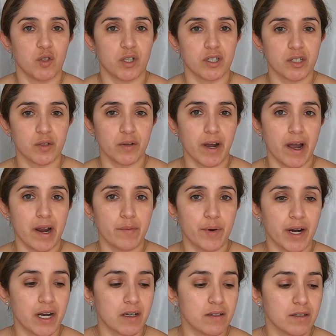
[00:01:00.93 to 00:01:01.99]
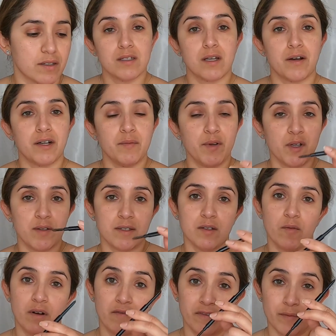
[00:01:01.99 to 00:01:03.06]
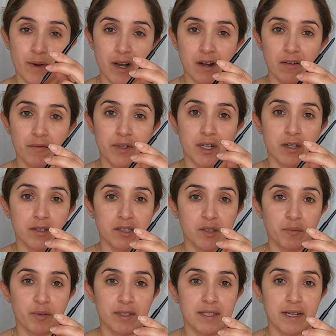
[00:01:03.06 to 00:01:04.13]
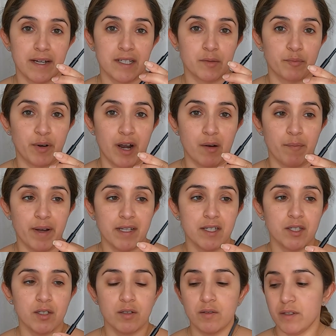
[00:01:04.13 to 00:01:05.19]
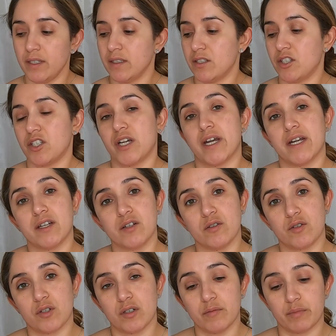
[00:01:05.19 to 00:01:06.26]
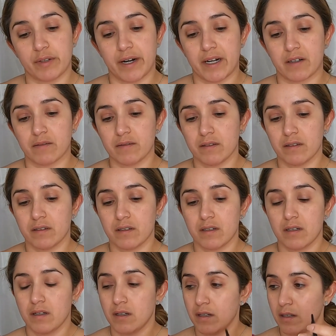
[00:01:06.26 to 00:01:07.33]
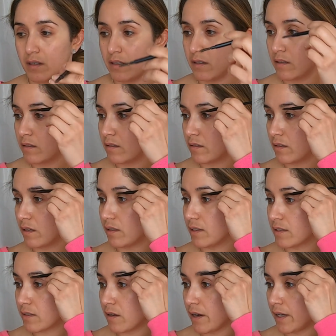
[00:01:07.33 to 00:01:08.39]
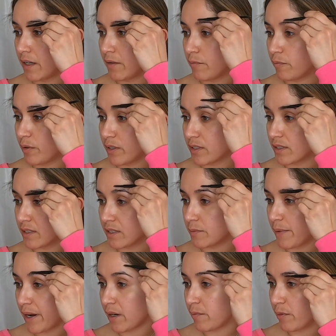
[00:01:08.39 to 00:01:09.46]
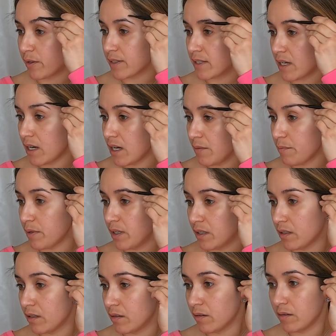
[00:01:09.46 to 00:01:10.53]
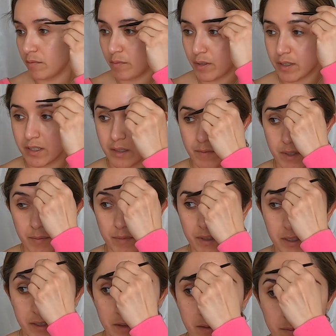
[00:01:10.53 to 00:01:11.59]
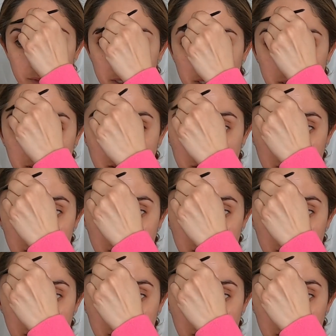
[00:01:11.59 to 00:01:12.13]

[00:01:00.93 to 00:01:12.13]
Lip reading: drugstore eyebrows, so I'm going to be using the one from e.l.f., the Ultra Precise Brow Pencil in the shade Neutral Brown. So let's go ahead and brush these bad boys up. Brush them up a little bit,